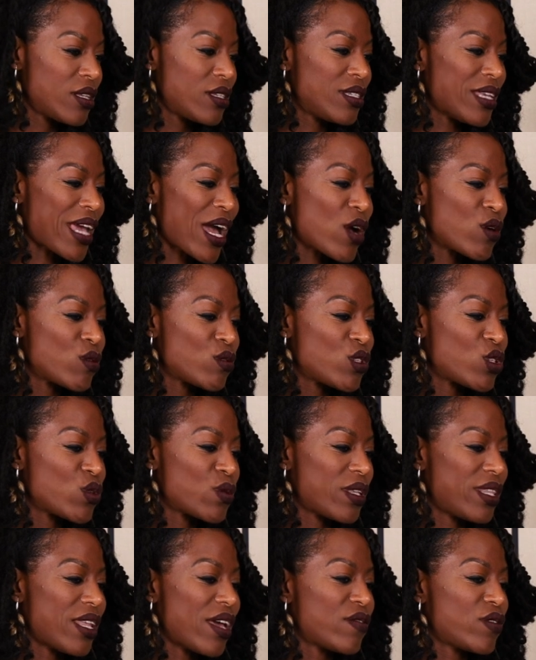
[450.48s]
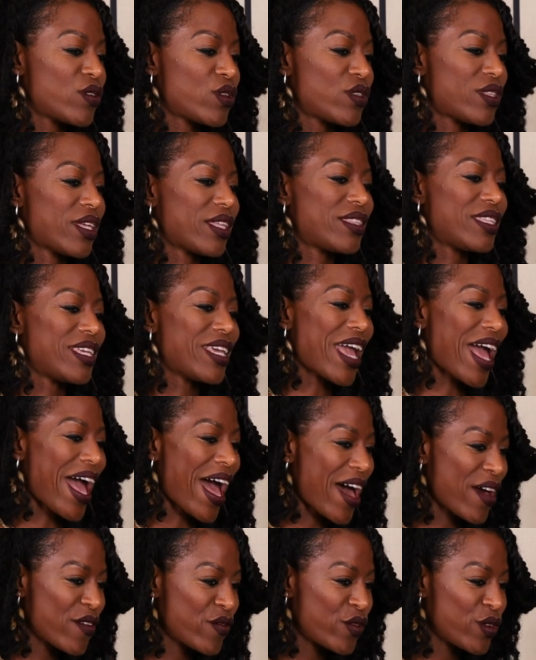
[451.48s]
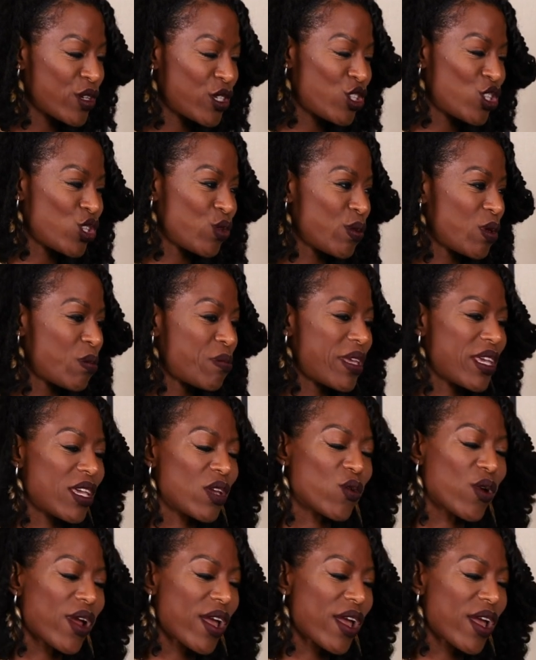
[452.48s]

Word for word: down to a level that the average human being,